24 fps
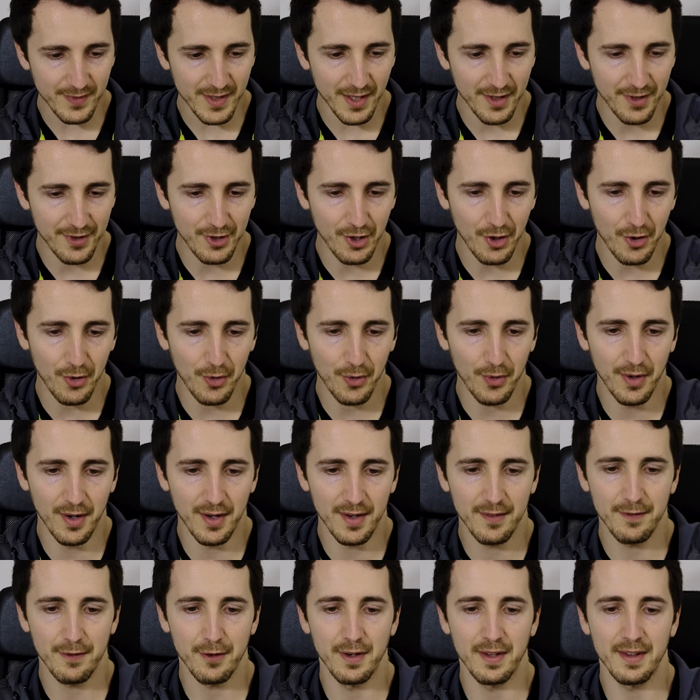
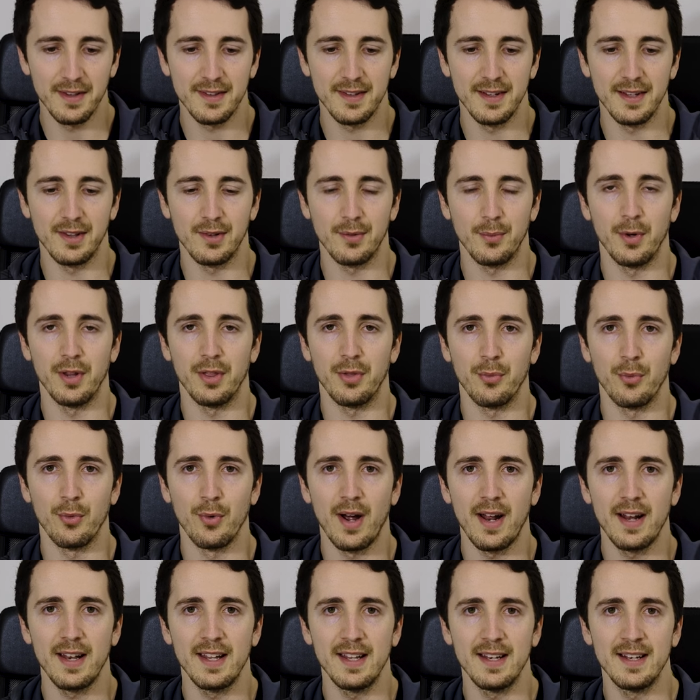So, for instance, with
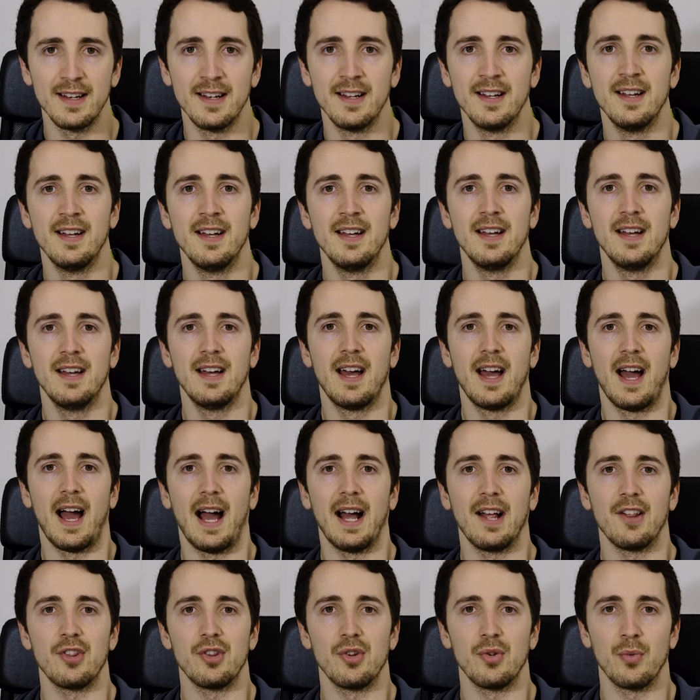running,
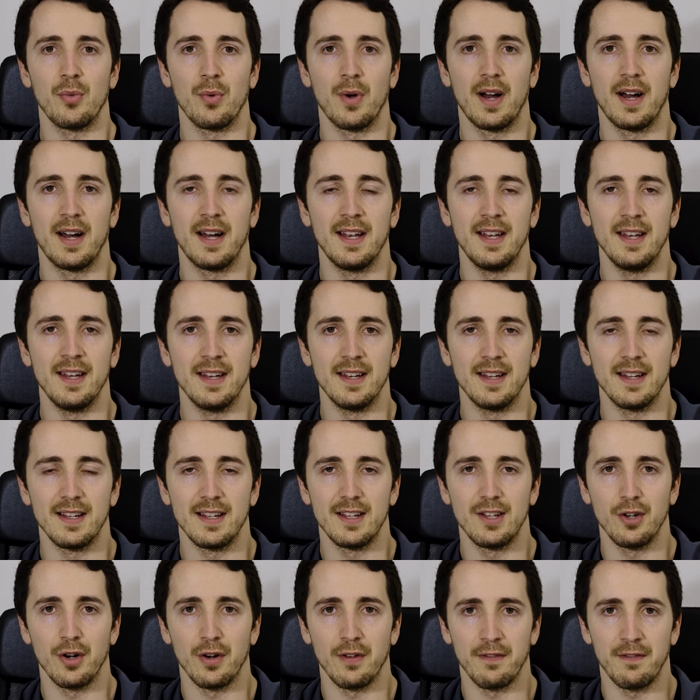as you run,
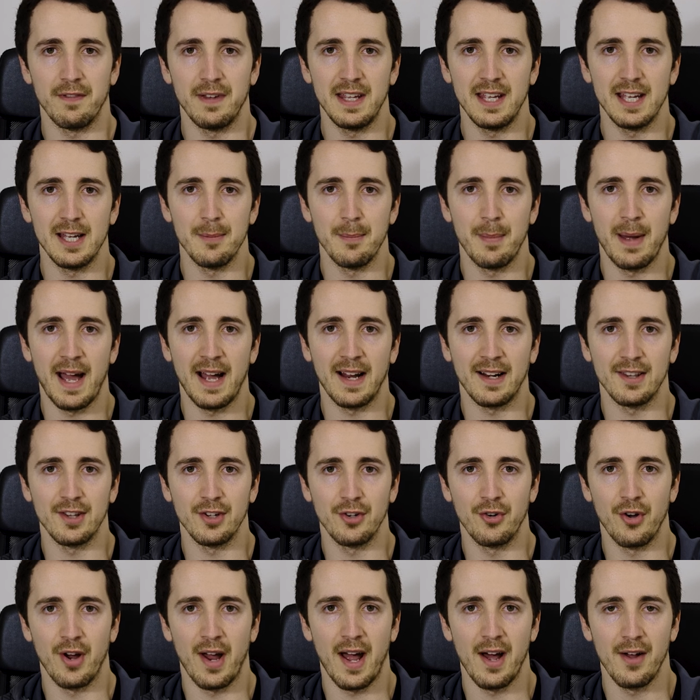your feet impact the
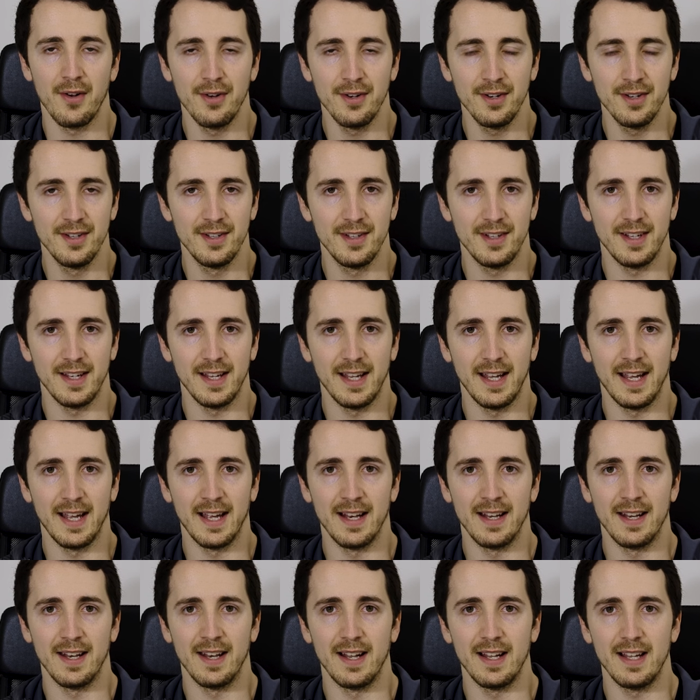ground,
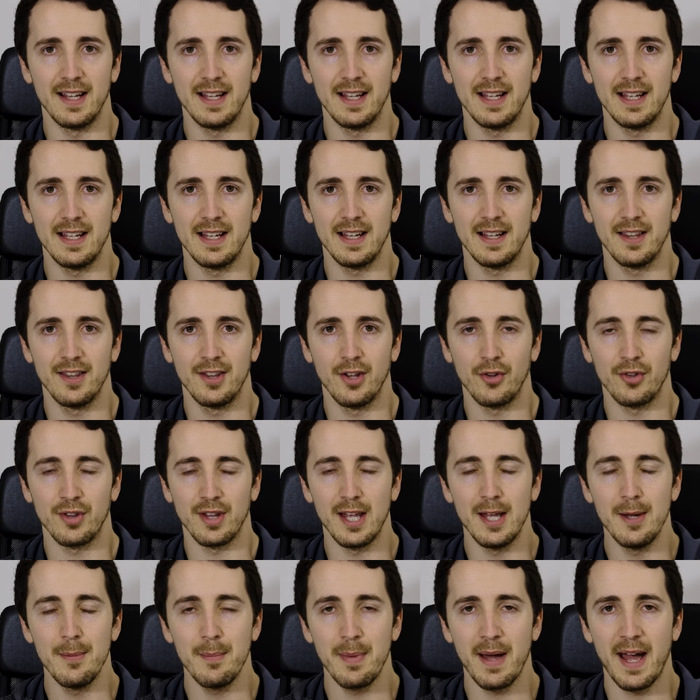and those
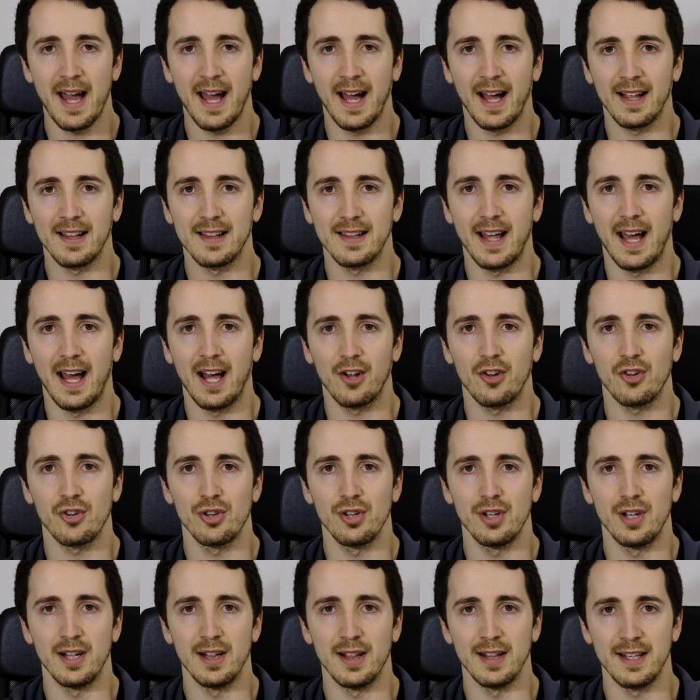impacts
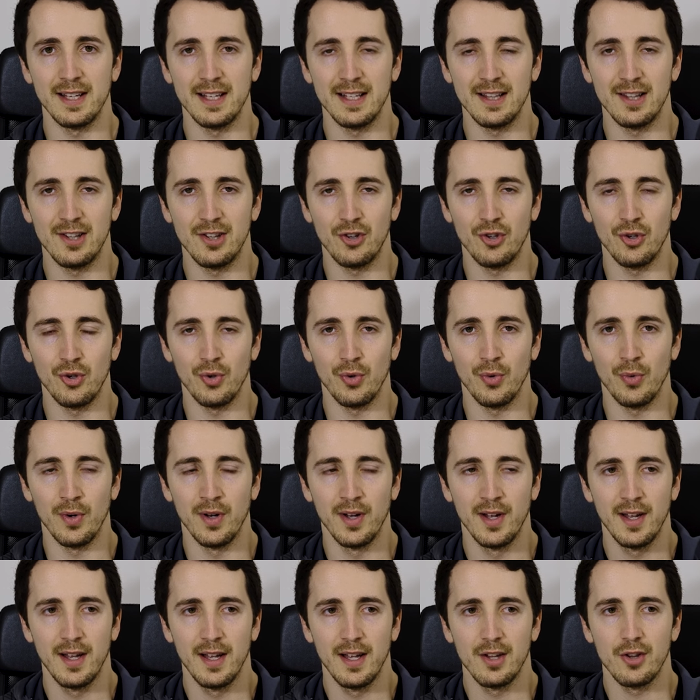actually lead to
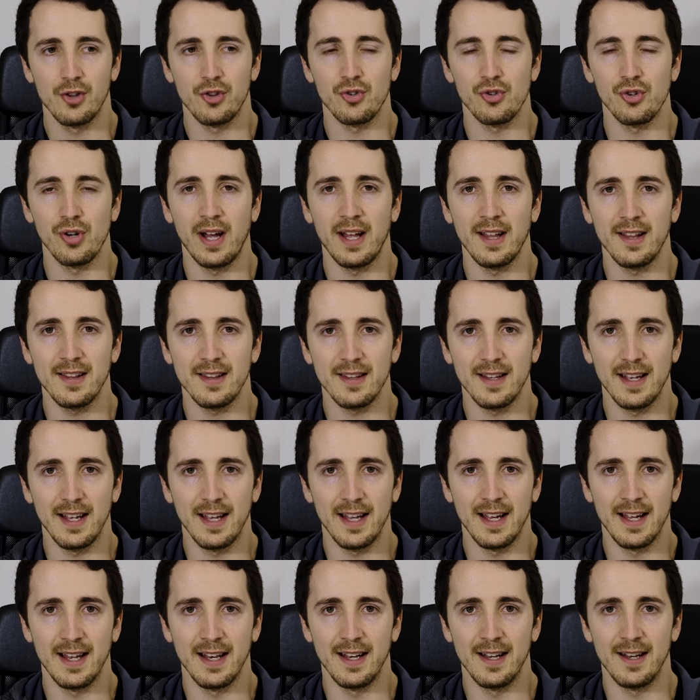stress
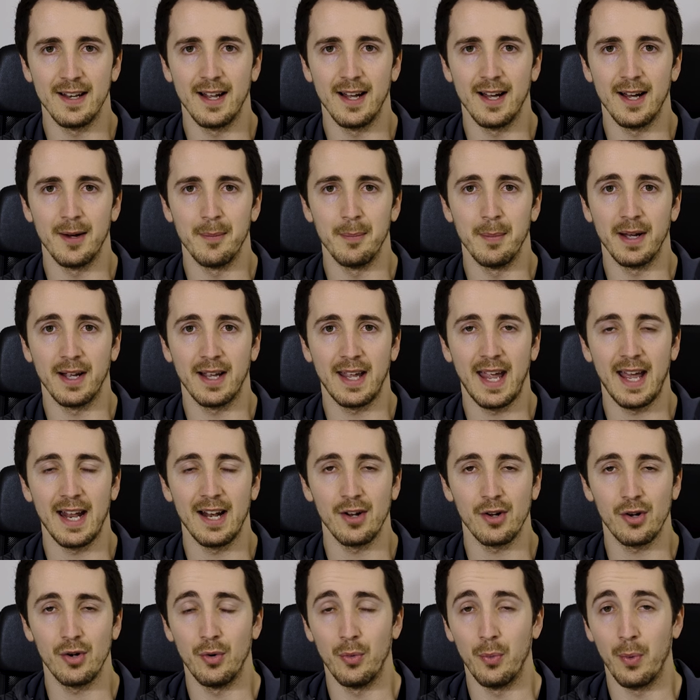and
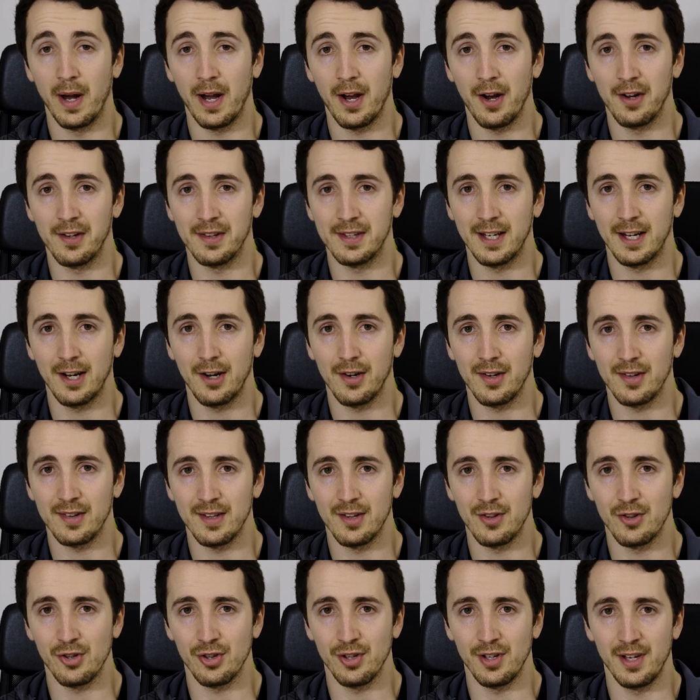mechanical wear and tear
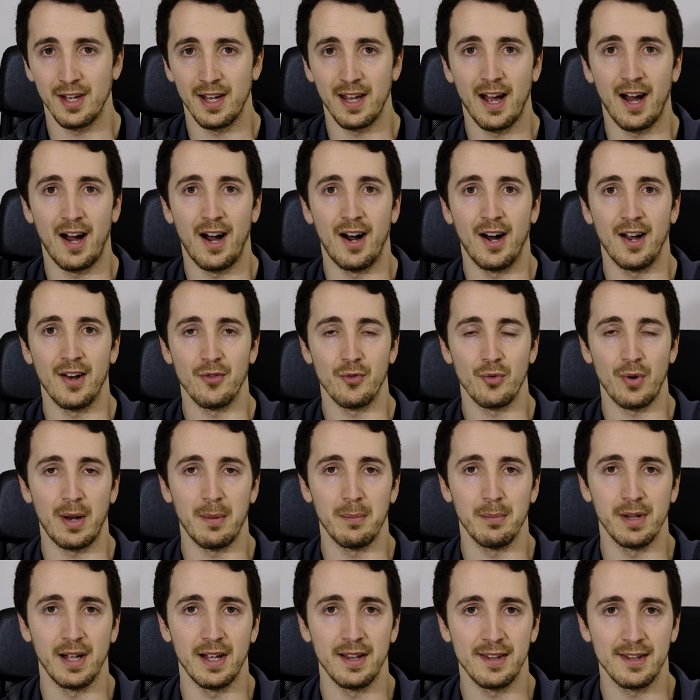essentially on
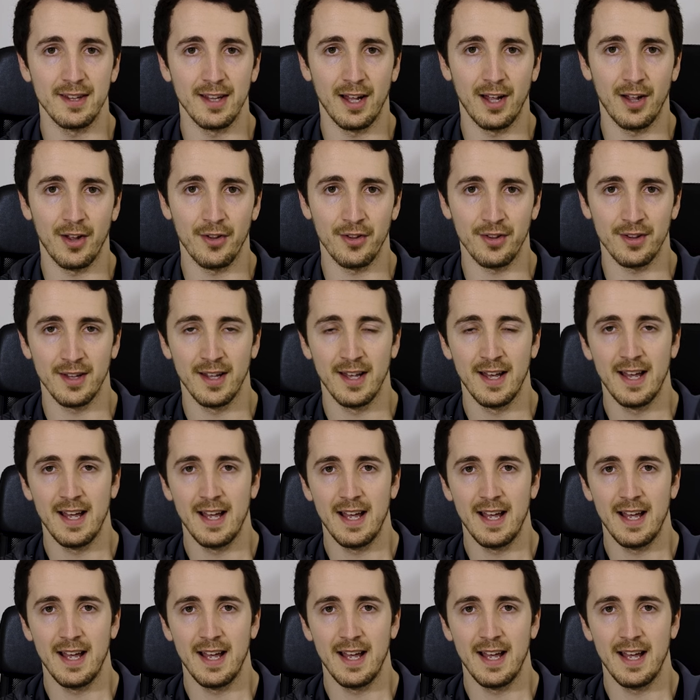red blood cells,